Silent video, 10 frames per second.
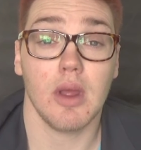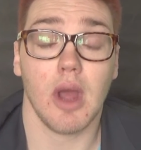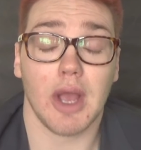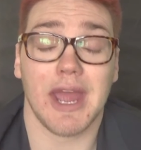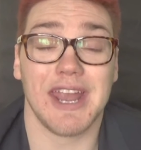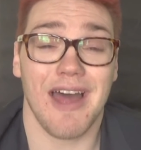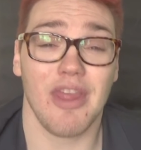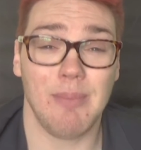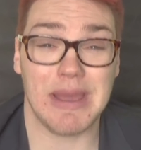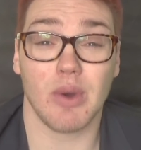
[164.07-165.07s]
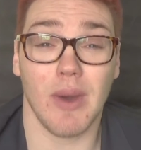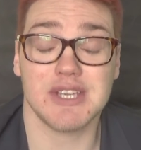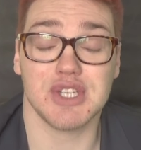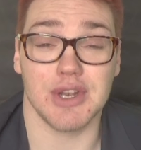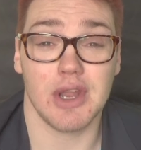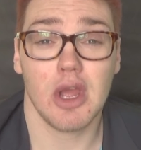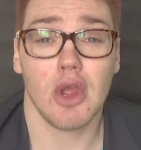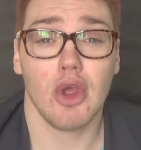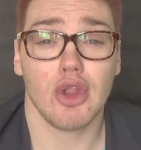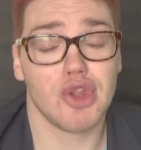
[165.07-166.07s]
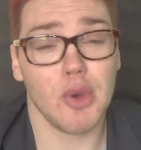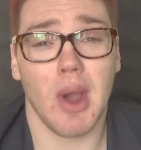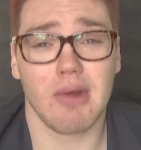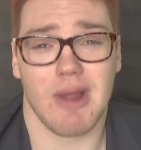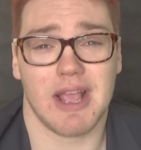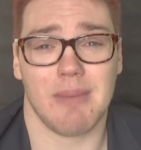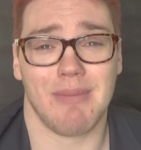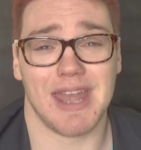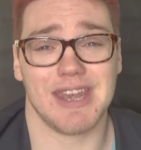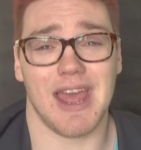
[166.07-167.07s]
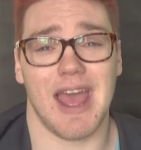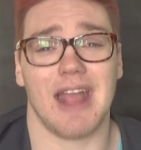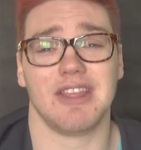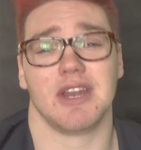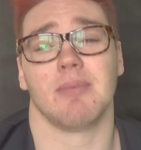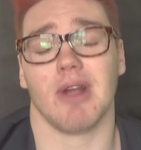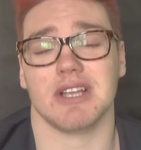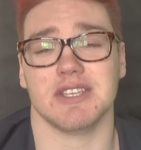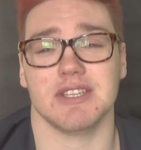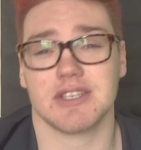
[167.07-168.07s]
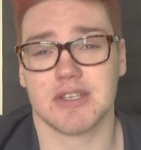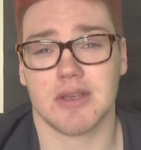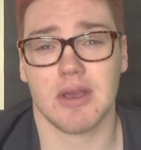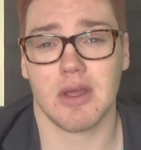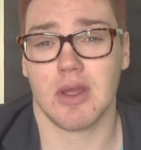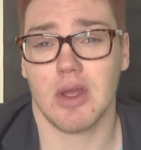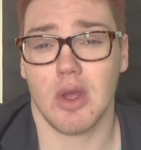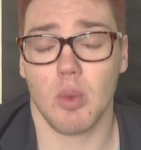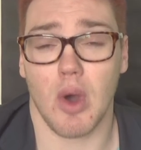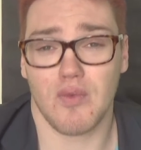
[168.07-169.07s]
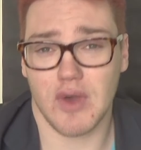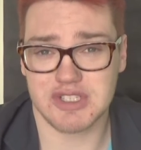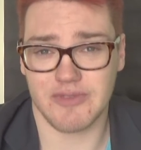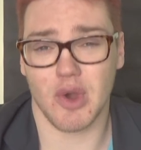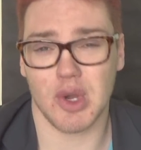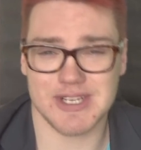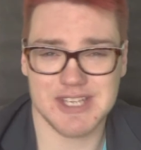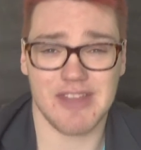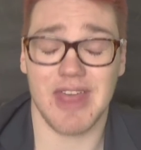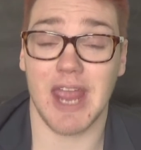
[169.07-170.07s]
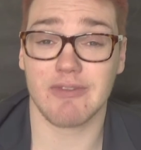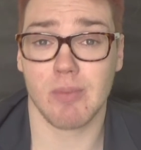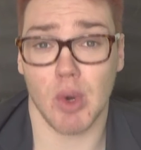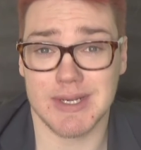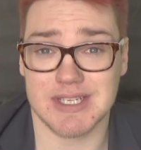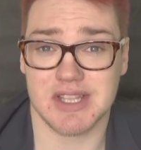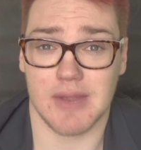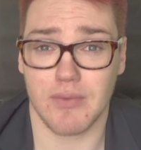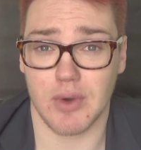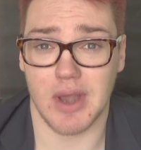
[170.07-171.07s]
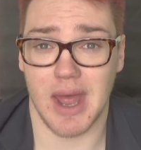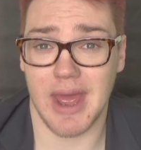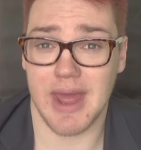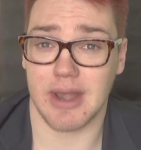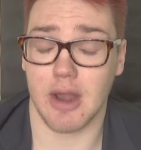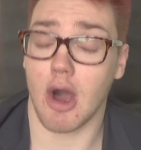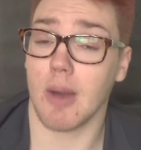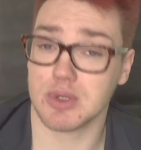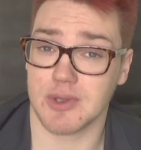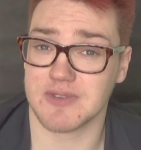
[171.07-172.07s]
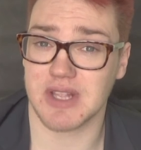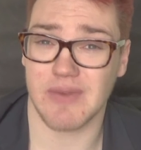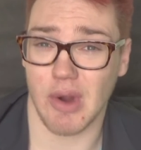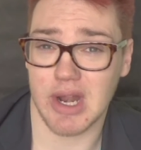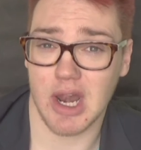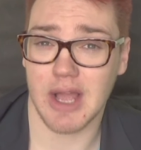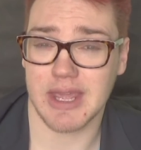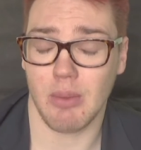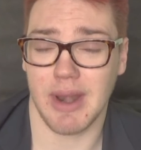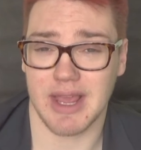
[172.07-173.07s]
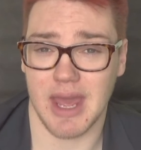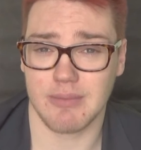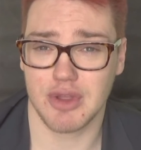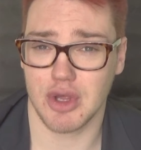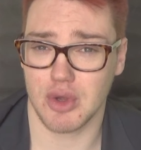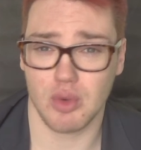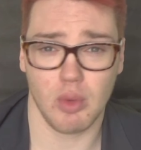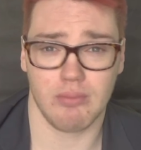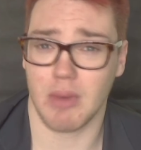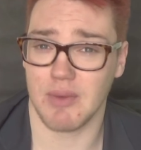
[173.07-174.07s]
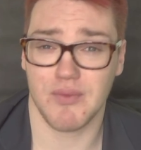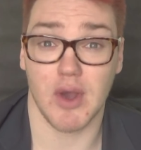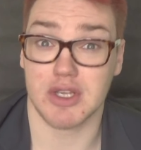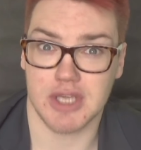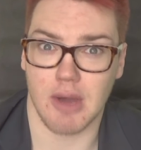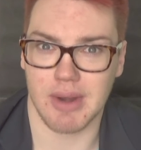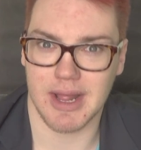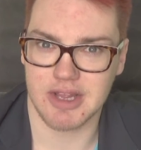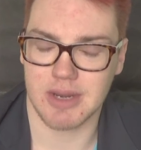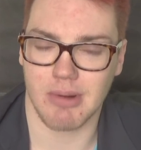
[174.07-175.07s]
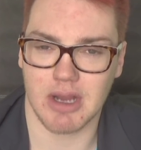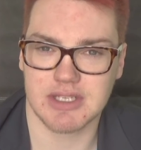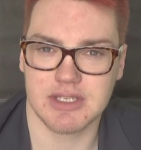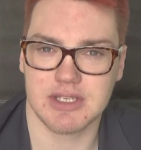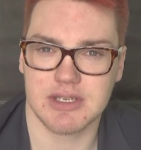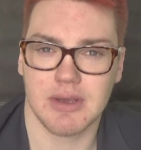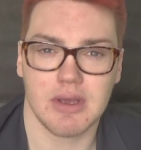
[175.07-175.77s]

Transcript: Okay, now the big question. Do I recommend antidepressants? Well, first off, I've got to say that everybody is different, and I was obviously very lucky when it came to my first go on antidepressants.